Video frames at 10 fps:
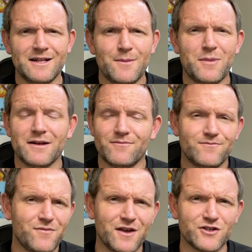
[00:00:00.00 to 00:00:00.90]
But
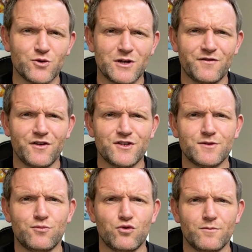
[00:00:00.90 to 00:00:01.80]
thanks so much for your
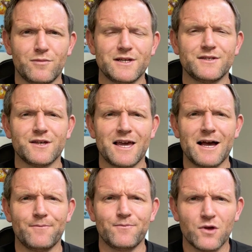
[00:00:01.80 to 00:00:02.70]
support. Please sing
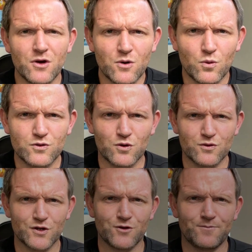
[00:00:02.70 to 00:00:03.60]
out. We'll talk soon.